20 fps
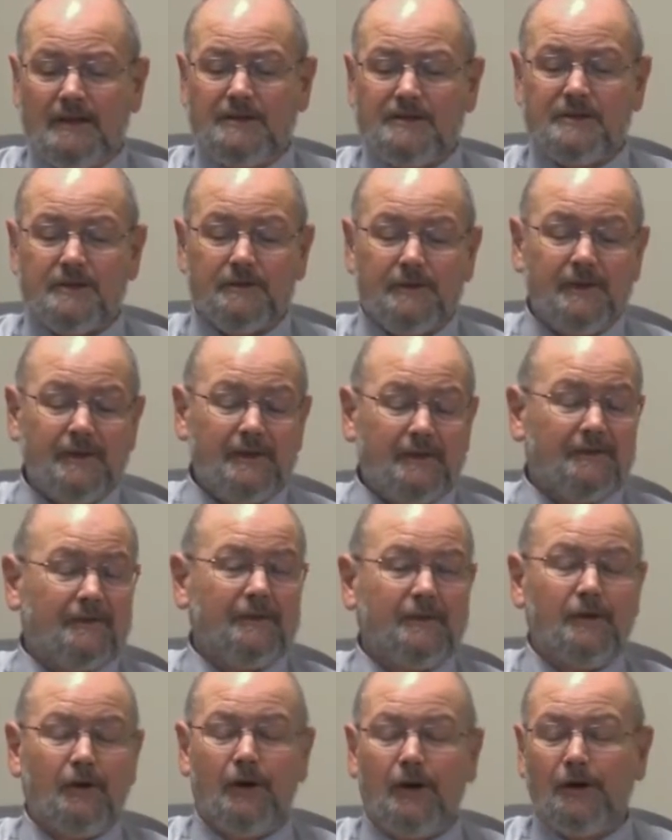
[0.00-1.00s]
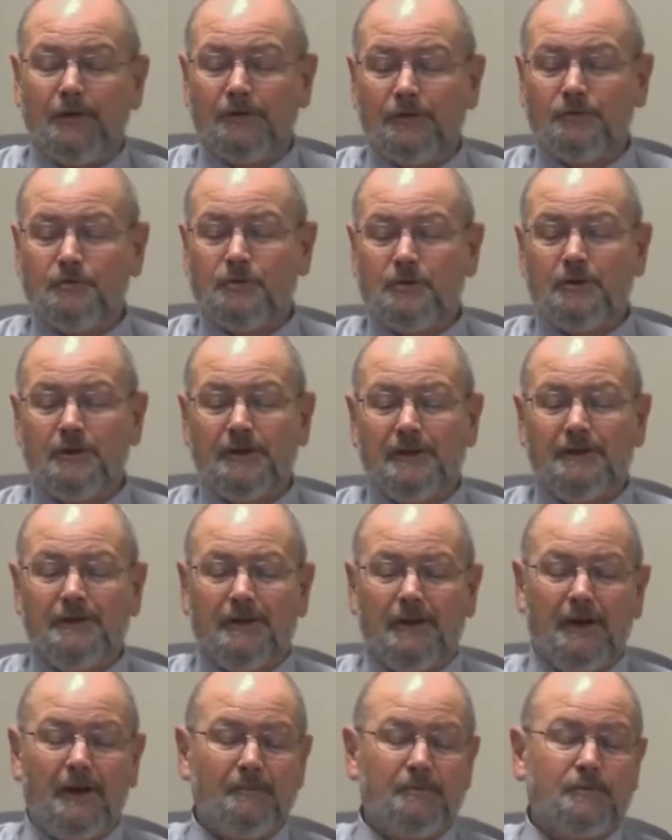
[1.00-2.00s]
So then they're on the
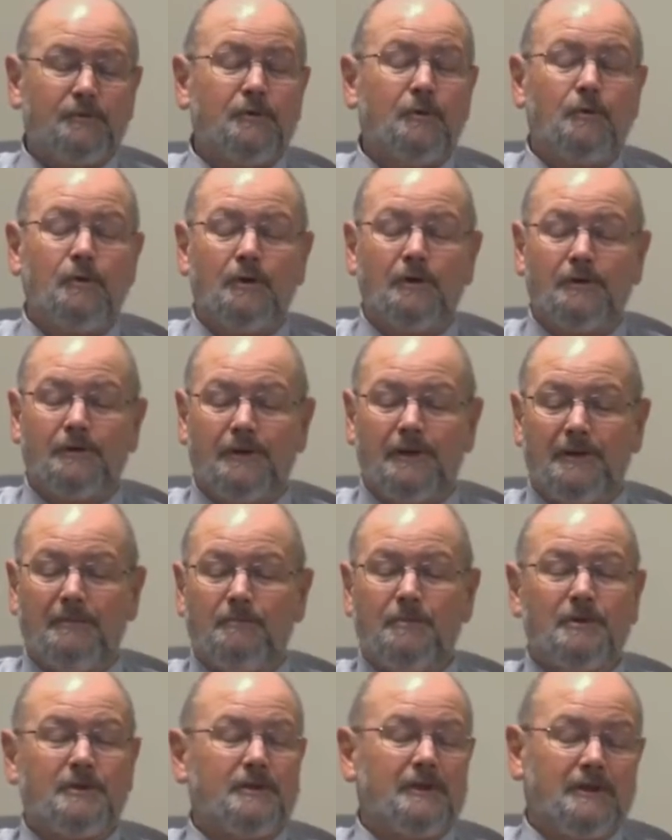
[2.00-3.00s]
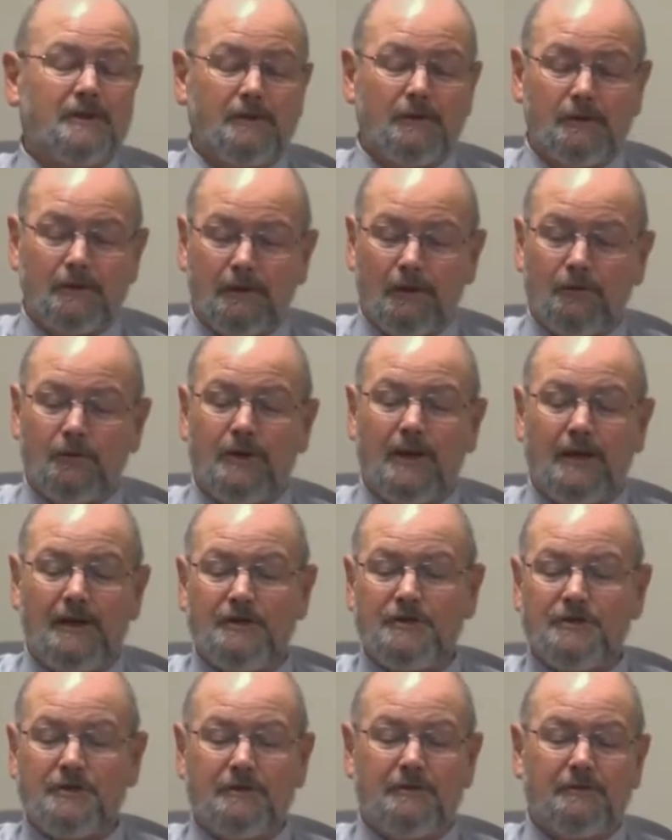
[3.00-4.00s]
journey up toward the particular
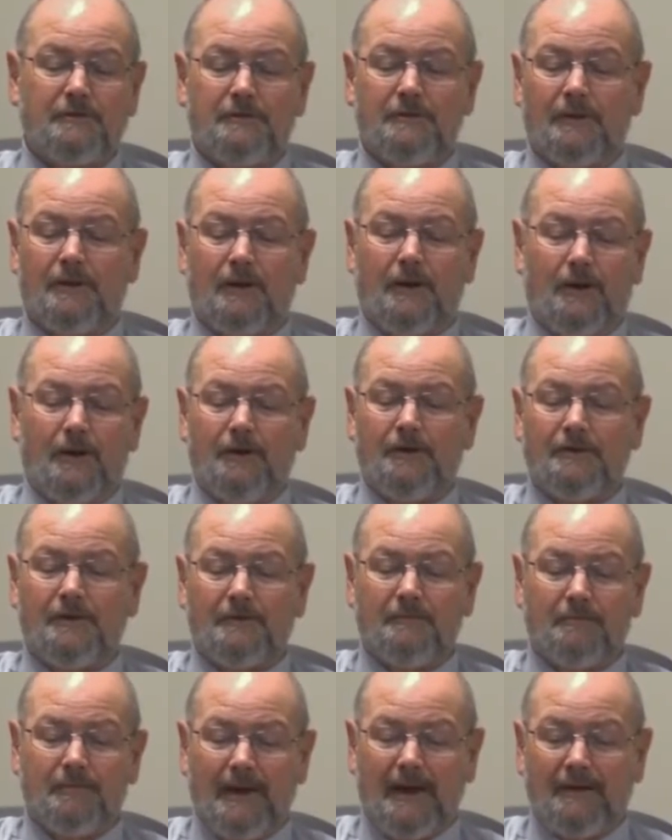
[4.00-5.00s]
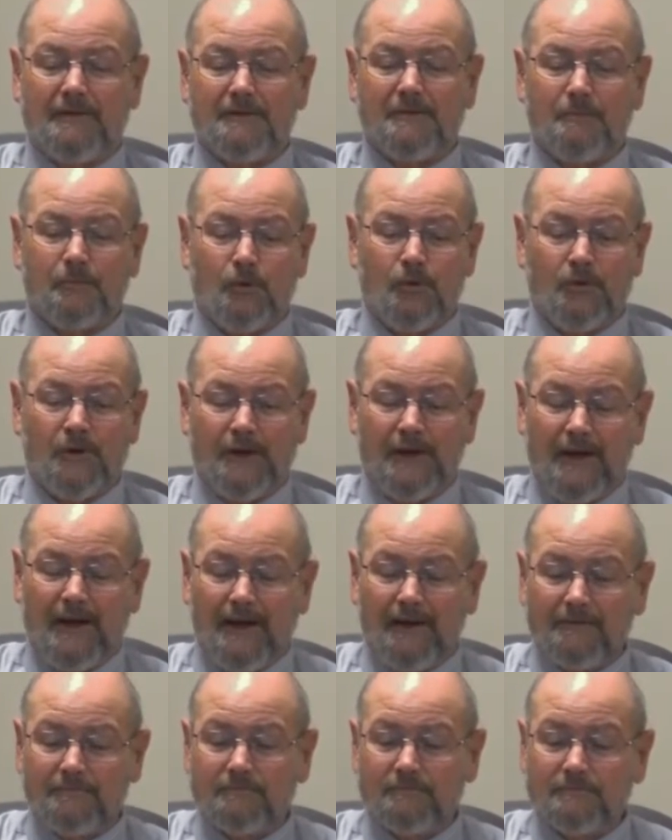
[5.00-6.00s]
location on Mount
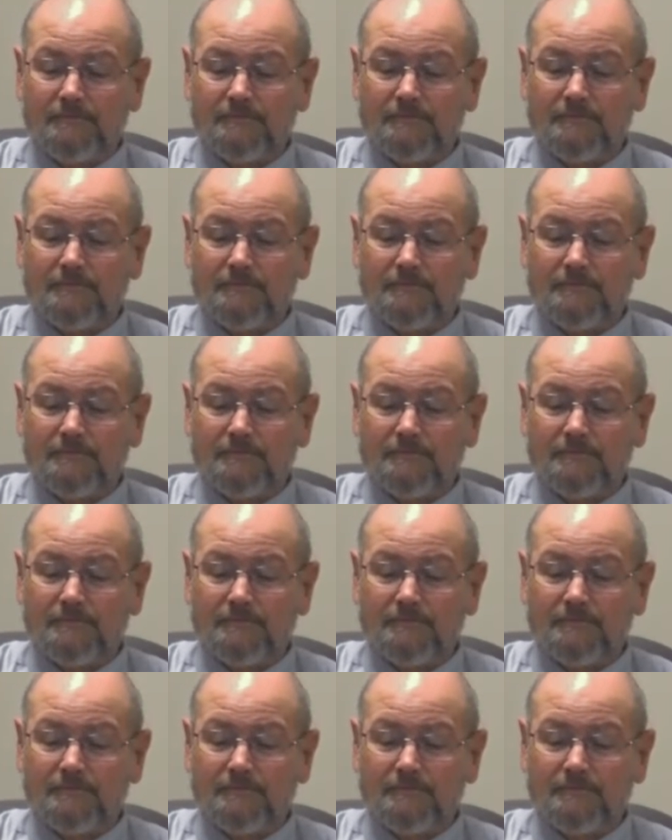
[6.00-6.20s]
Moriah